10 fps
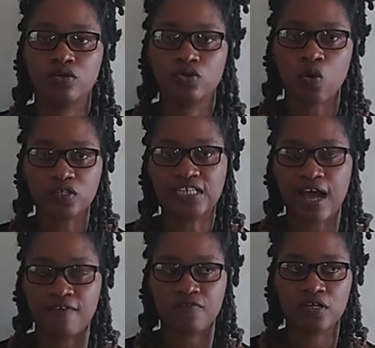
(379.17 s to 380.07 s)
don't
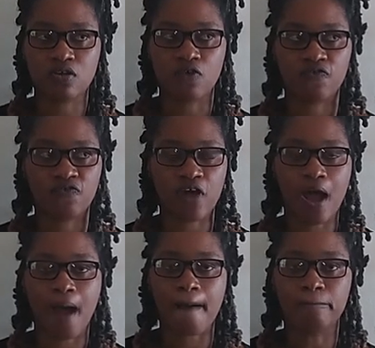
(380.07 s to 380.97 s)
have enough,
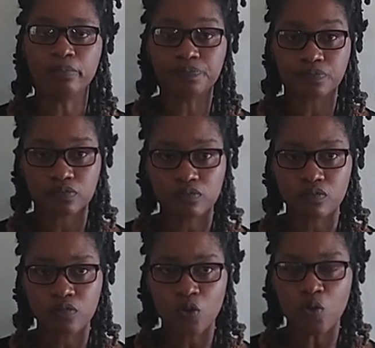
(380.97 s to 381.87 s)

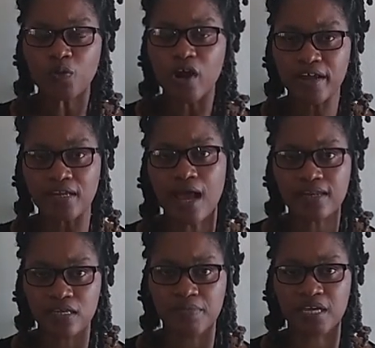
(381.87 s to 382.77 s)
when we're in
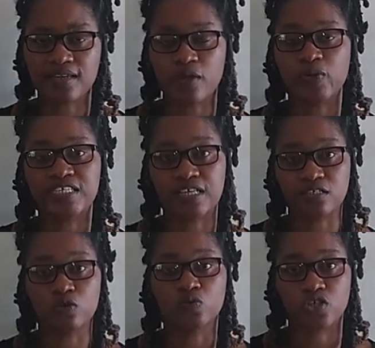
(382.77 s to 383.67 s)
anemic, then we tend
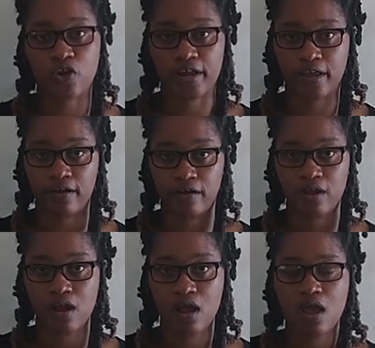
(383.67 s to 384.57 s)
to lose our hair.
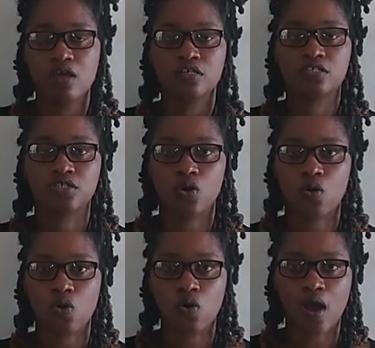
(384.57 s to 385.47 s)

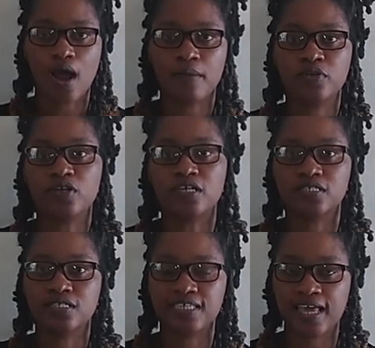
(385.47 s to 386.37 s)
So you
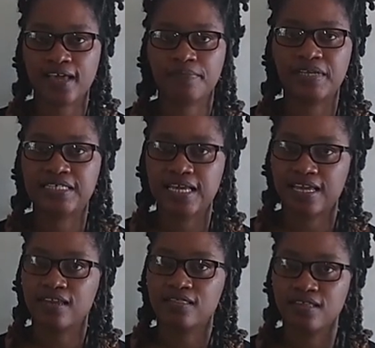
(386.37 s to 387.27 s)
need to be
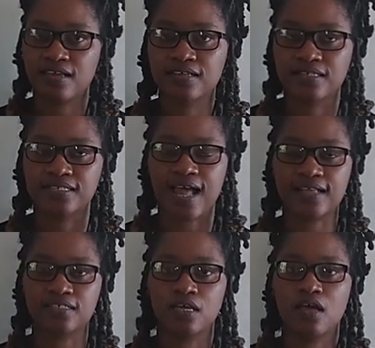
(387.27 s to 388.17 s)
taking things that